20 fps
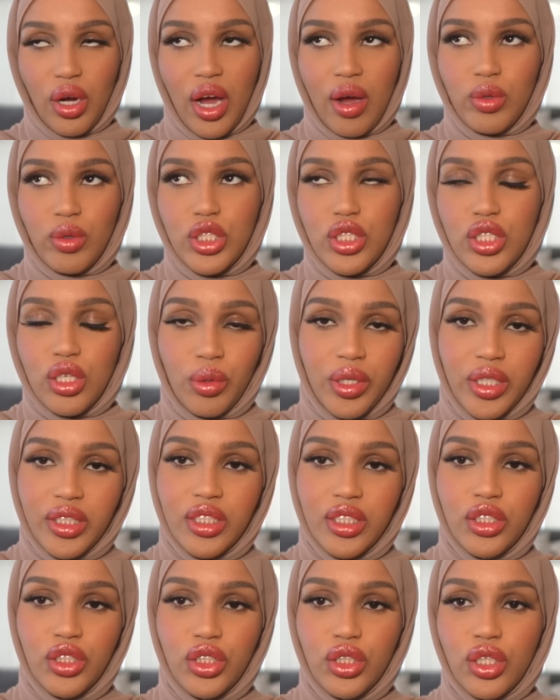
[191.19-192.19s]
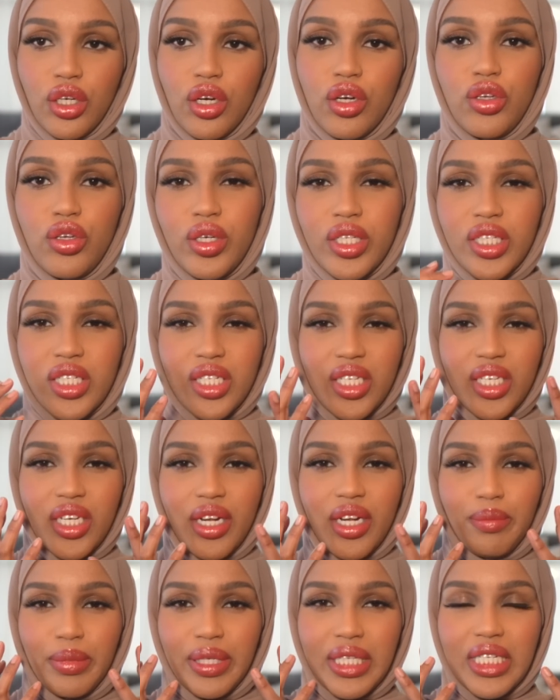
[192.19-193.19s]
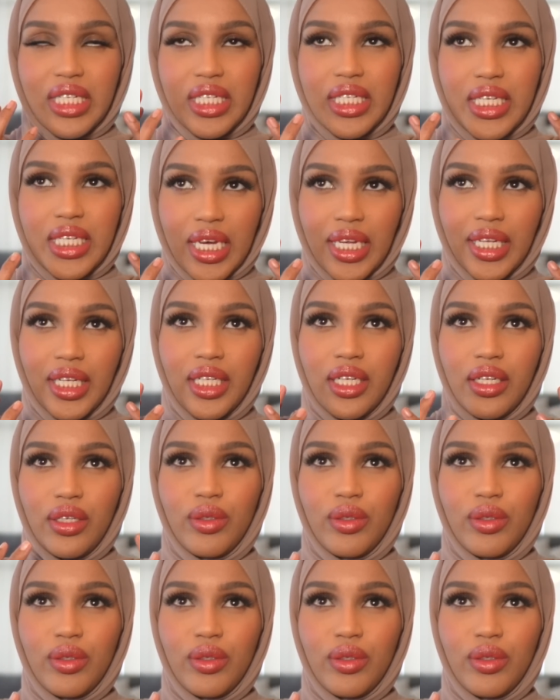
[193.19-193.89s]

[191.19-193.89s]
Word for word: I was so addicted to sugar. You could see it in my skin.